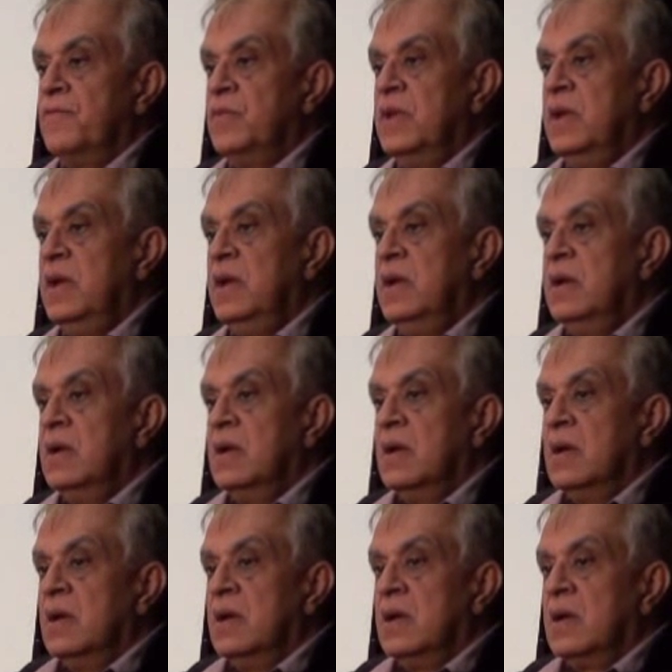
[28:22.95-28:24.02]
the
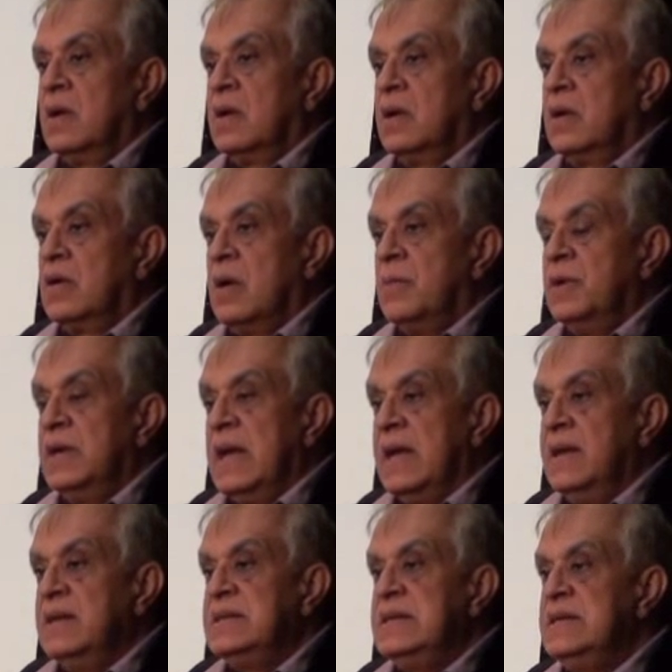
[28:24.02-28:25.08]

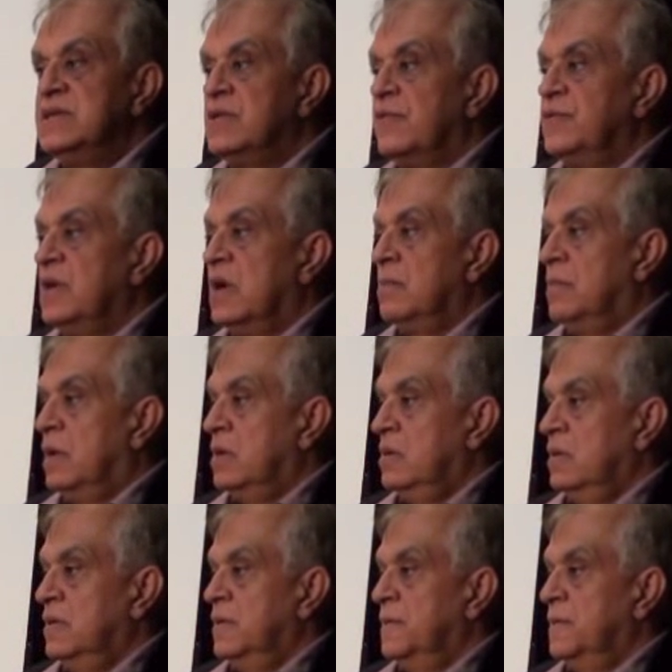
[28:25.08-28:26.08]
commonalities of Dharma